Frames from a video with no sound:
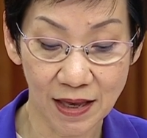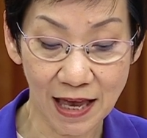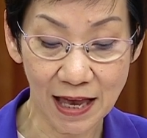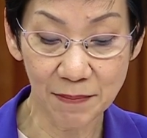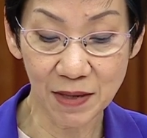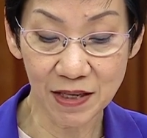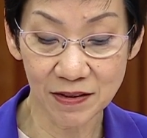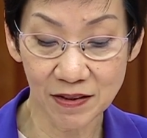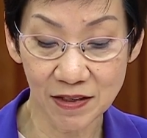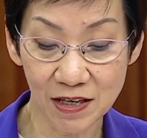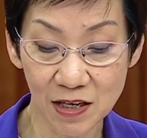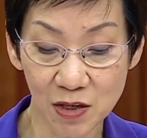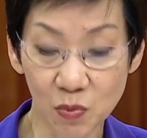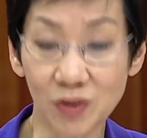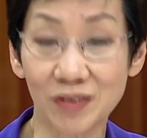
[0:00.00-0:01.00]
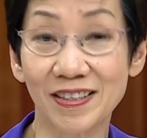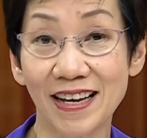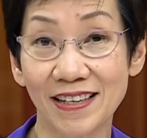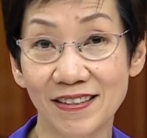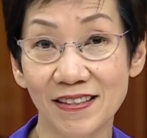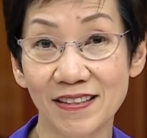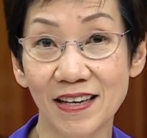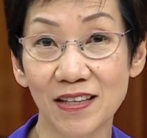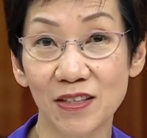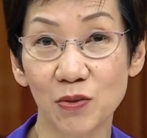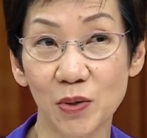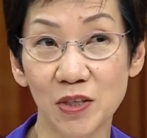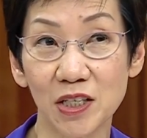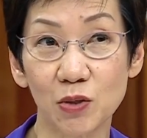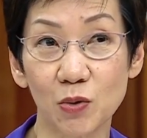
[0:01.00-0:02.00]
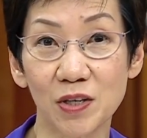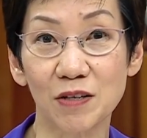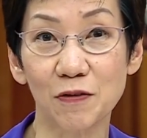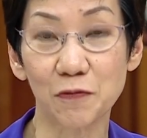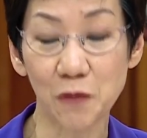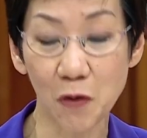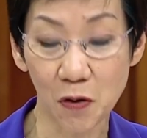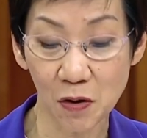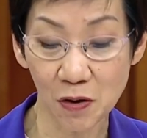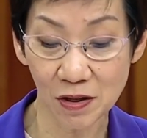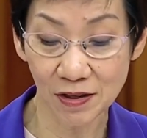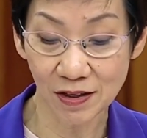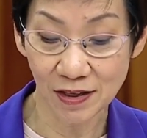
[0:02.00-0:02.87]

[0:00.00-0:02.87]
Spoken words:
MSE will designate 2024